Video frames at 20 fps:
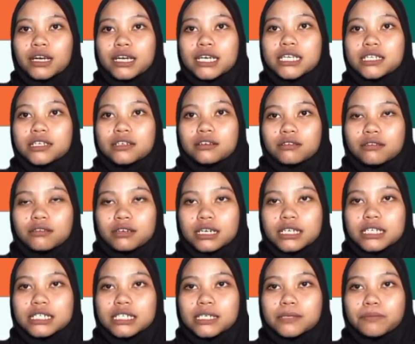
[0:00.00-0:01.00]
In the long
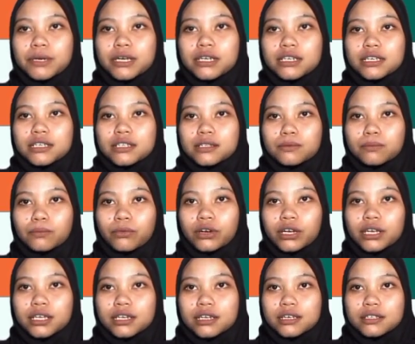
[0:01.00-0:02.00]
run, demand is
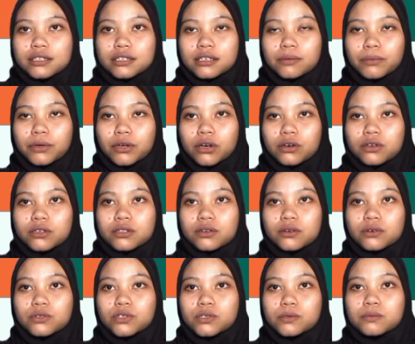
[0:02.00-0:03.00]
more elastic because
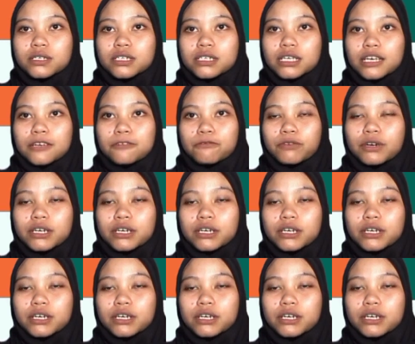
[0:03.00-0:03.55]
consumers can